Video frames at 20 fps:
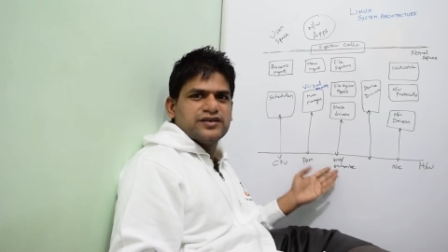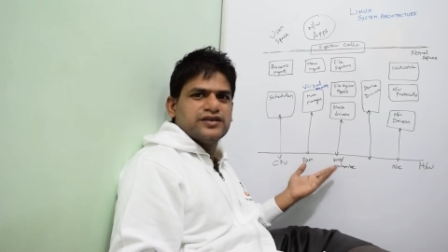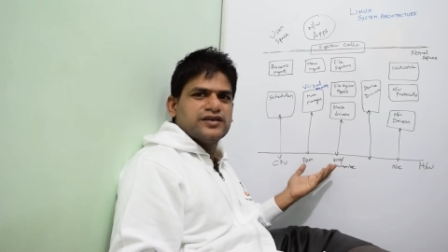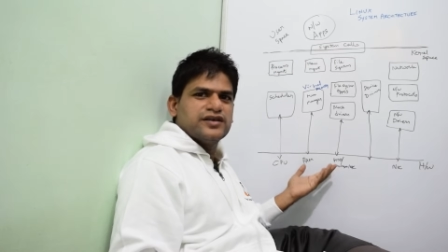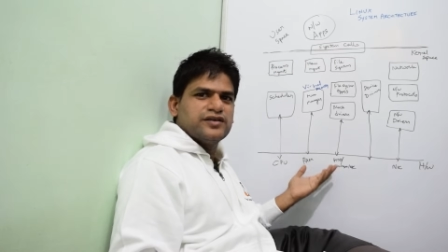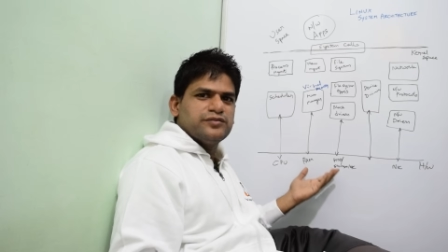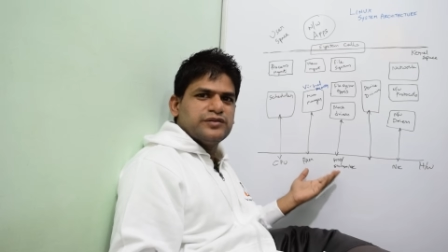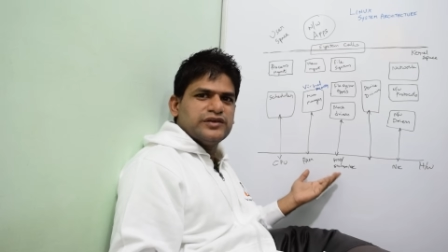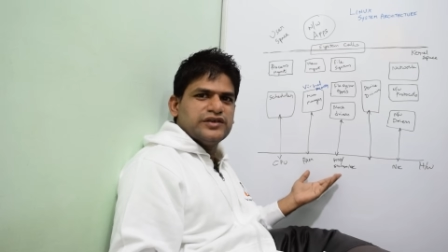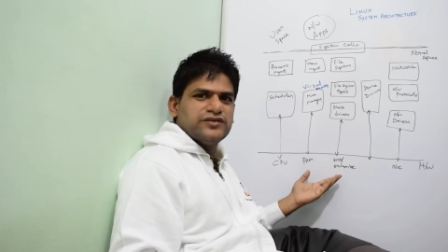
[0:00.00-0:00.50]
It
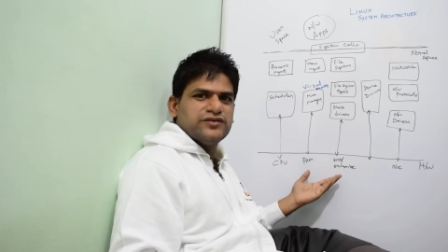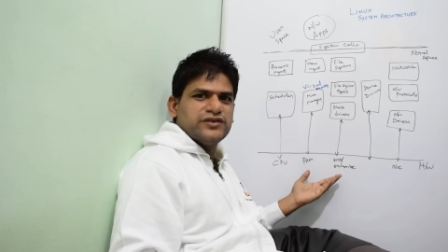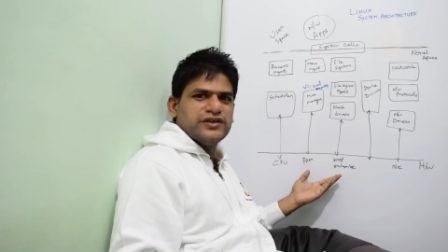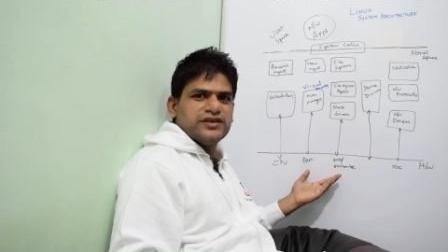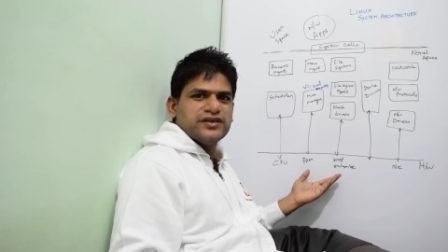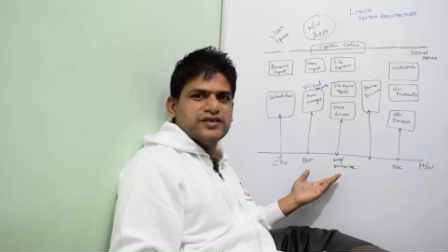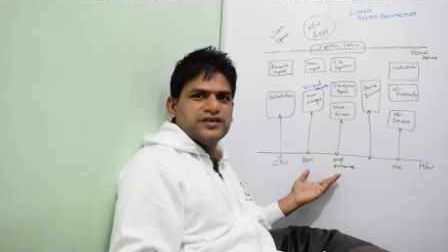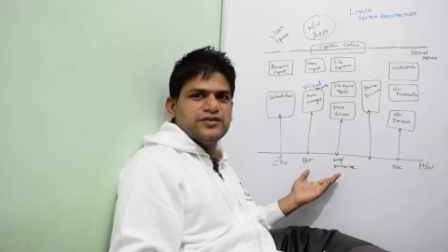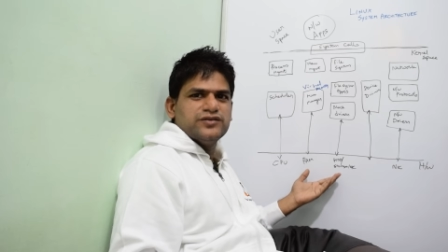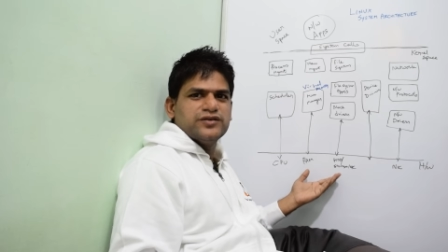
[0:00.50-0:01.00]
can be
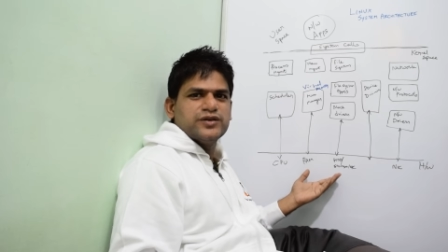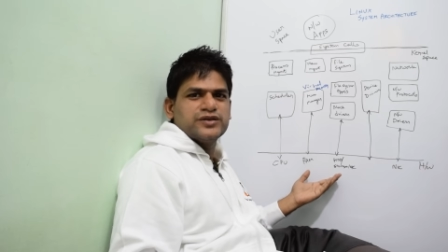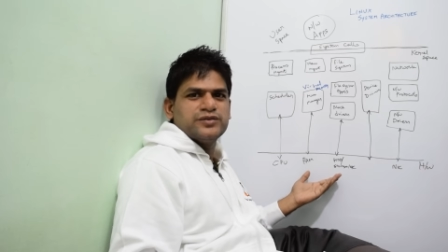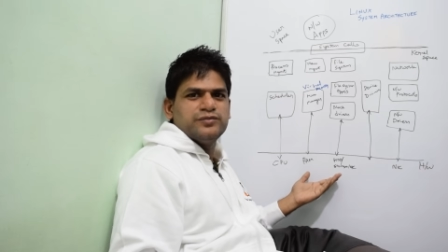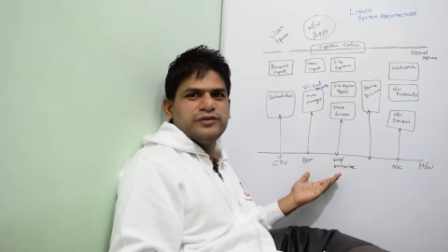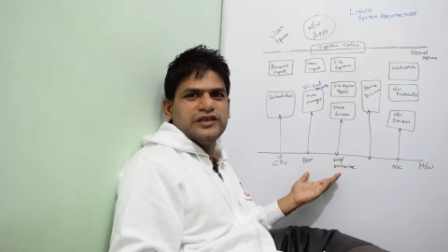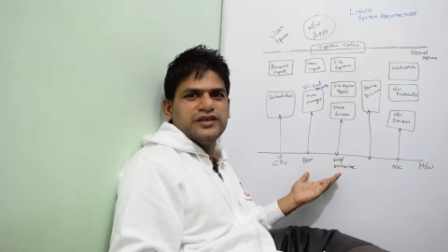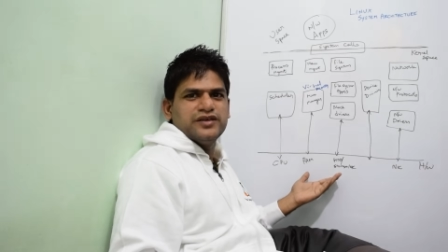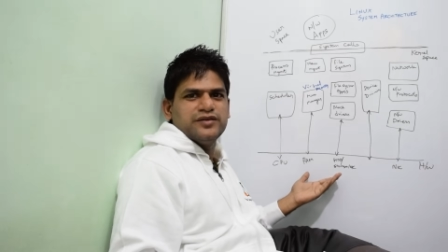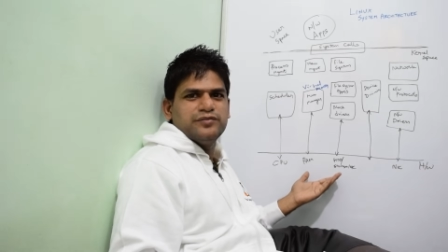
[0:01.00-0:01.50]
even a
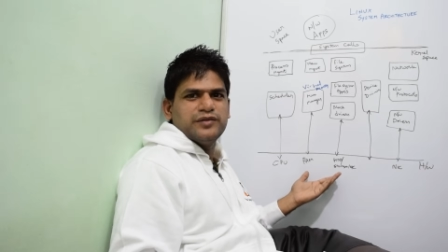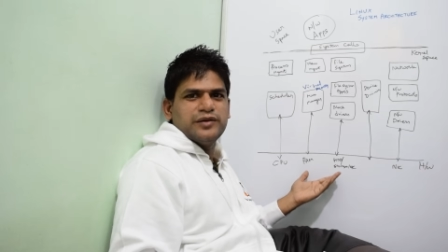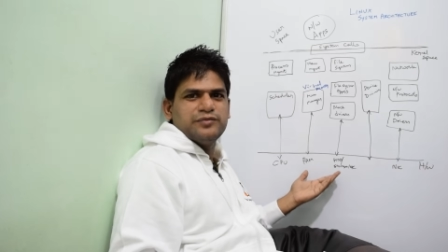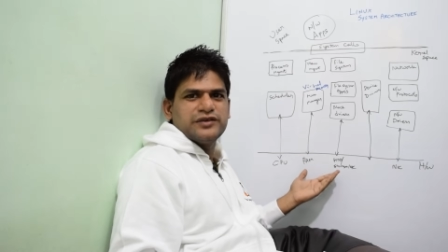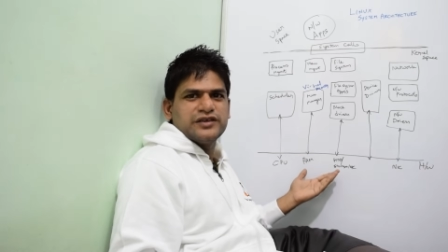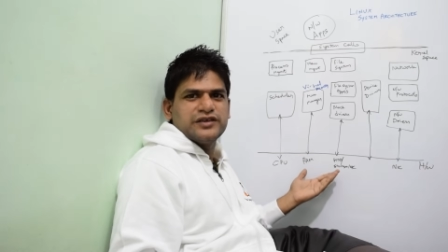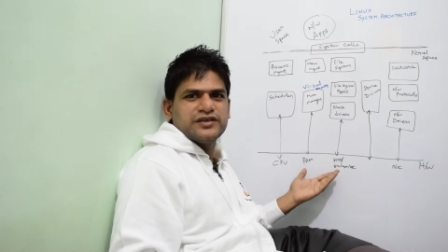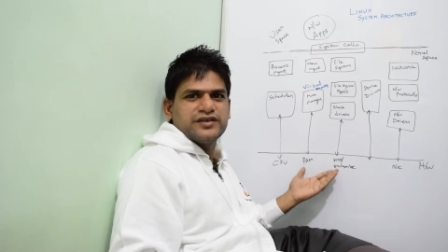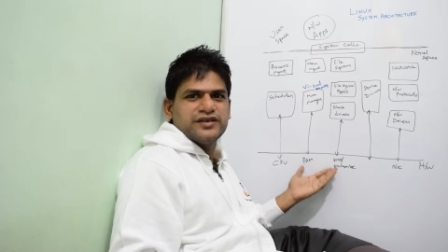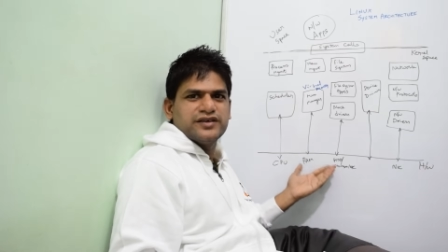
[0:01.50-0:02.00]
USB
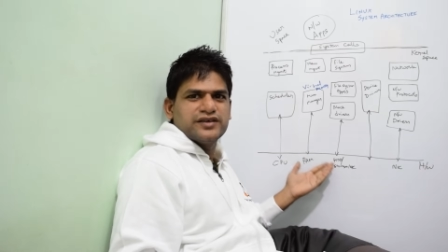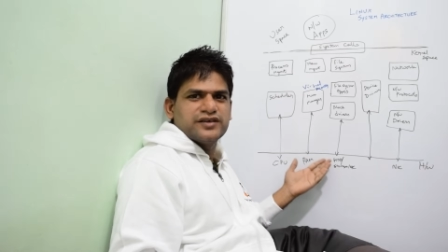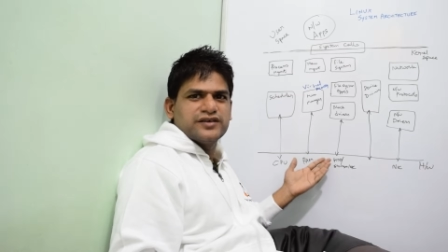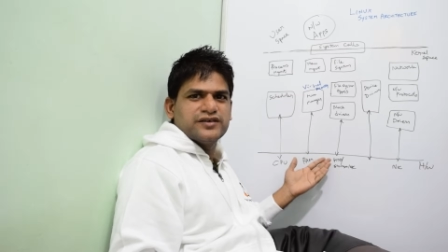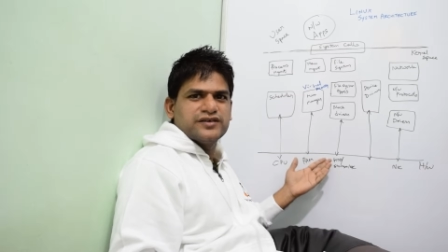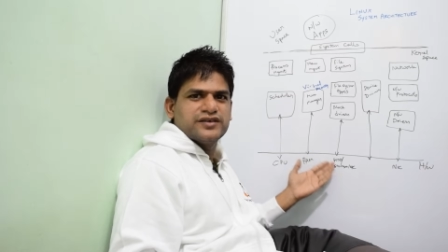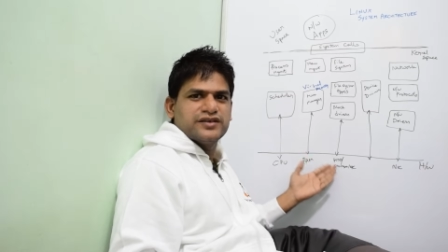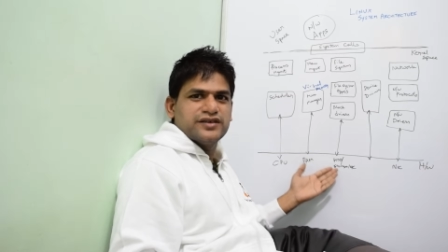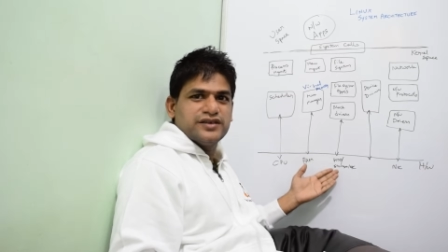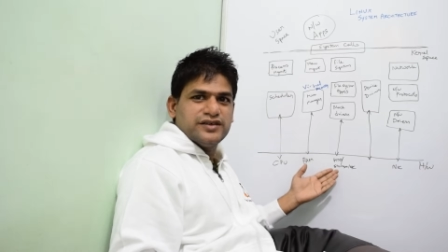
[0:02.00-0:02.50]
memory stick,
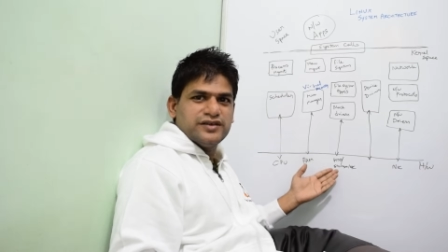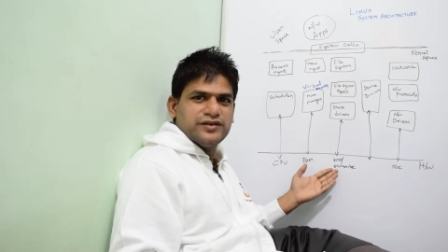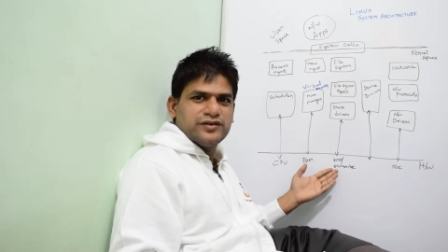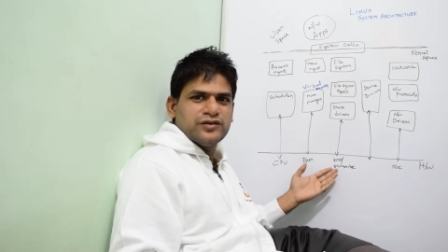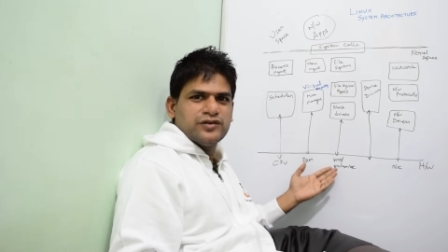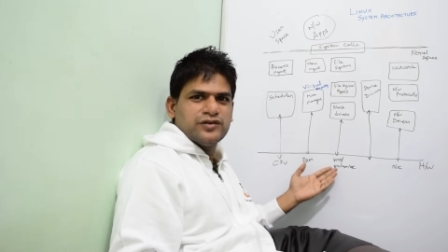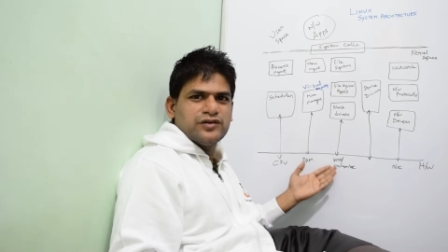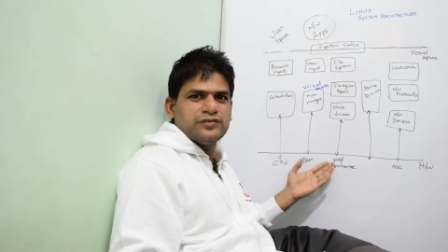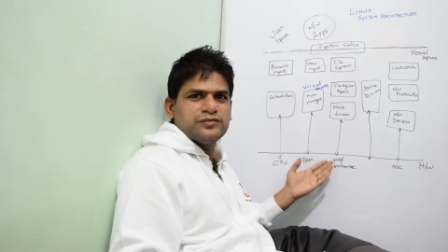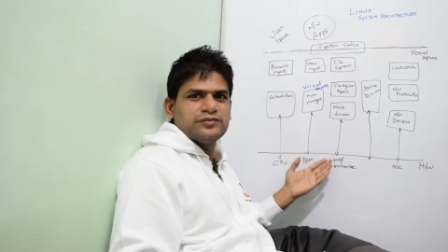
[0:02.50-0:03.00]

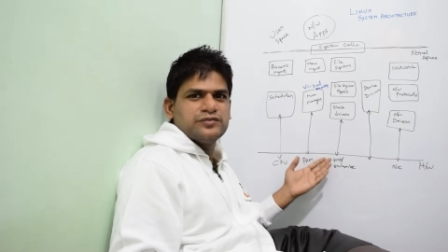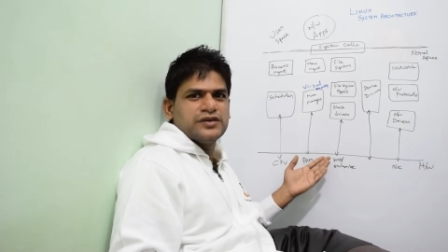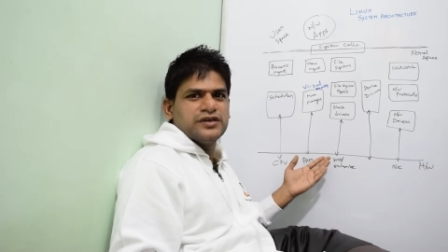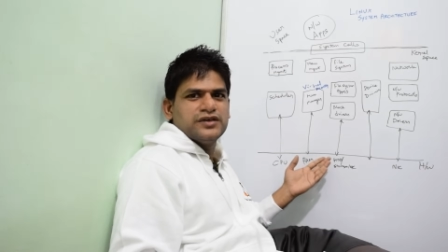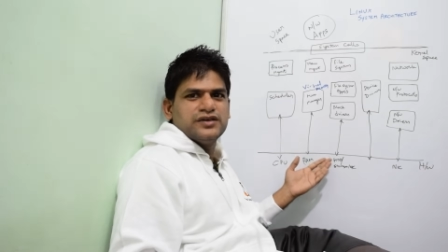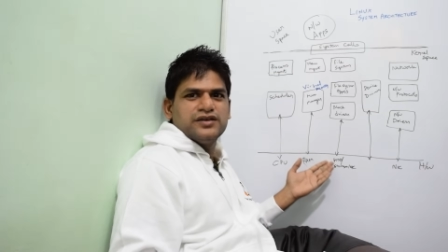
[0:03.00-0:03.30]
CD-ROM,